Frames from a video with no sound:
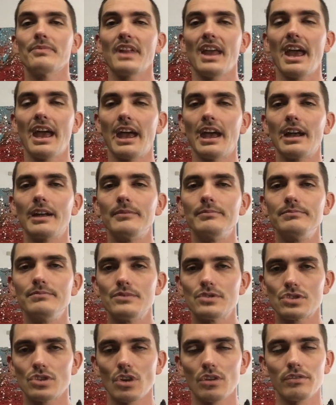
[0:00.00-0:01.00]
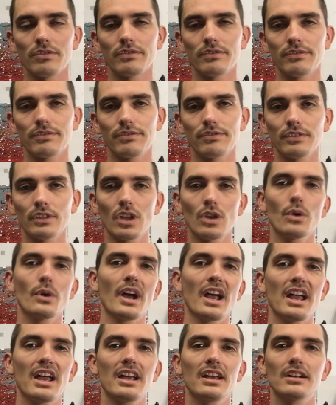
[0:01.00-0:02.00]
And so Flow
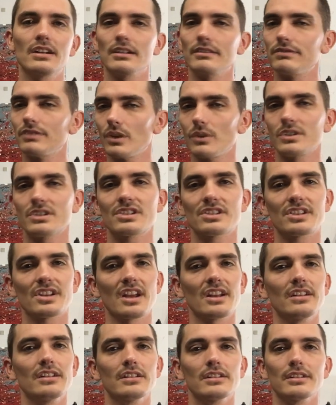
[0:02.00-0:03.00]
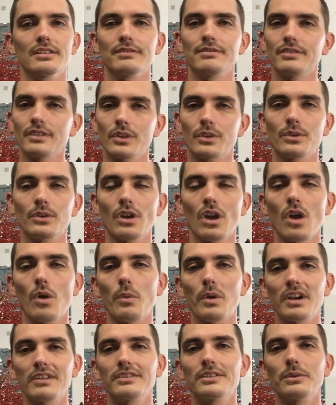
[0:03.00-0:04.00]
Aid or Flow Extender or Floetrol,
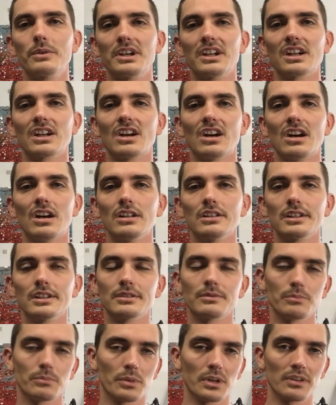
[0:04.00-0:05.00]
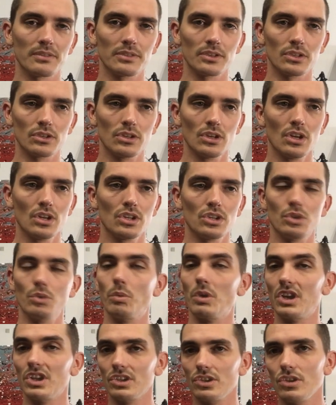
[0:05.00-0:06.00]
whatever you want to call it, whatever you
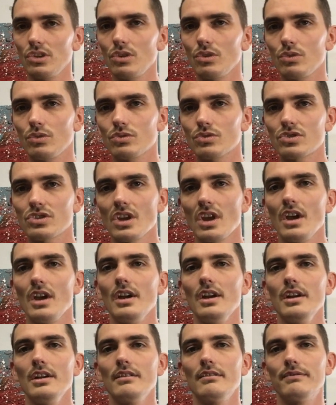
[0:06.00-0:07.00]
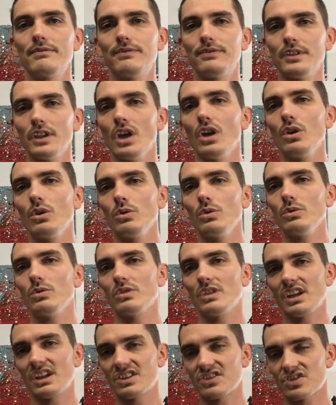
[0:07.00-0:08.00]
want to use, Flow
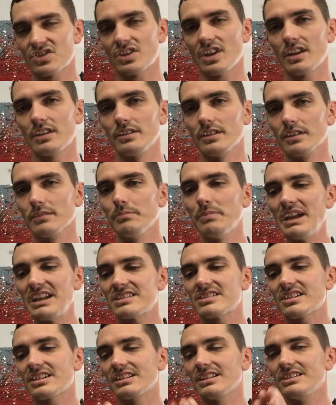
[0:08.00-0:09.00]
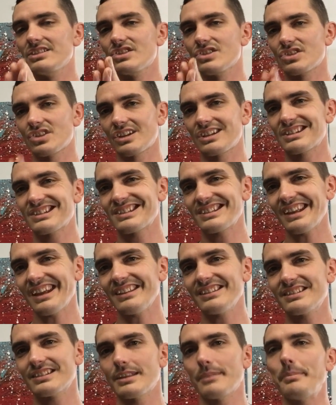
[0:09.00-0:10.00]
Extender basically just
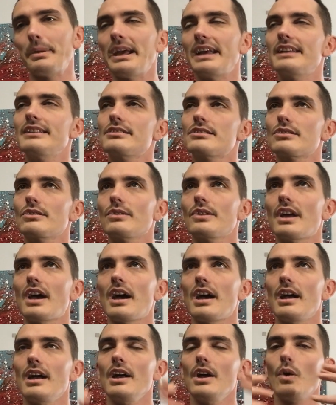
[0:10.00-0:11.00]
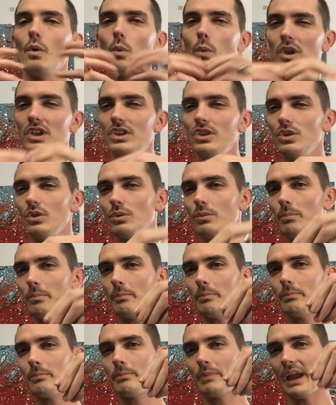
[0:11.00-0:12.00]
extends the paint so that when you
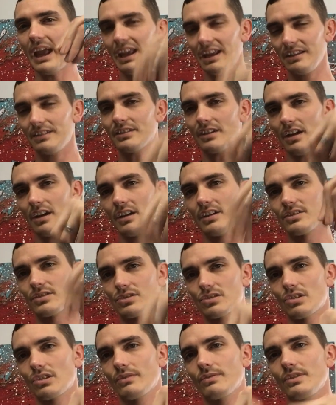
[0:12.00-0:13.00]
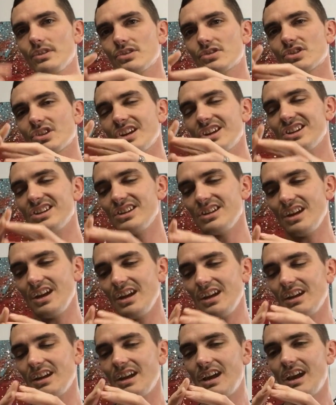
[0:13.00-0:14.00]
paint on a surface, it,
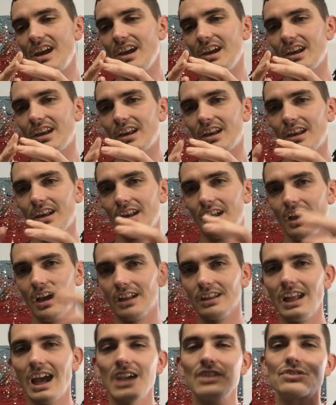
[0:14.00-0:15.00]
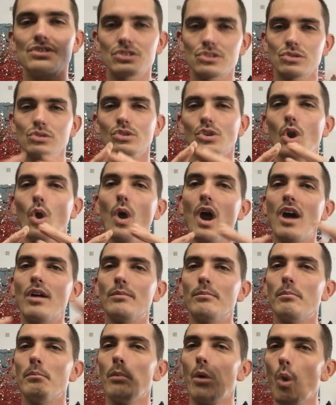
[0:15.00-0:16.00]
it, it allows it to go
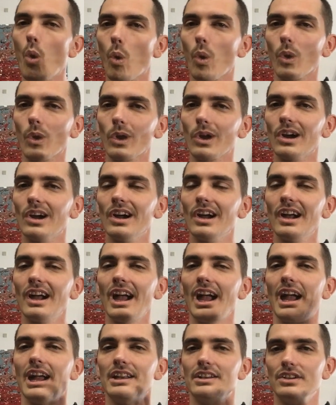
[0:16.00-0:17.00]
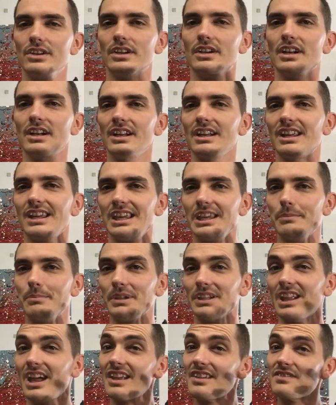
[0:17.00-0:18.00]
out more and you're going to keep
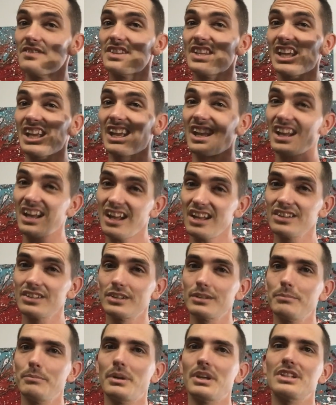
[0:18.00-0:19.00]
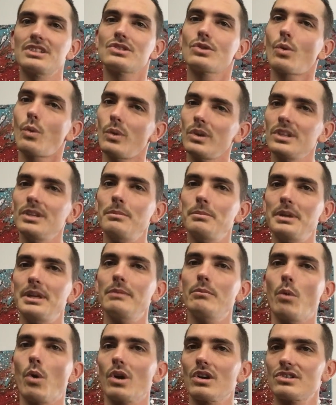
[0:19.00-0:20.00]
a lot of the color, but it's going to be
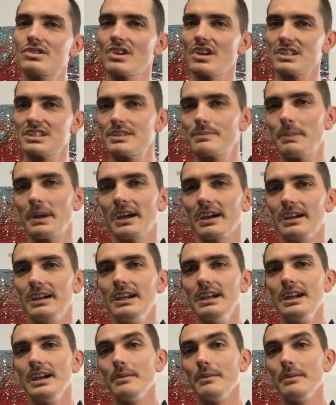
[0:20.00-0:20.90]
more transparent.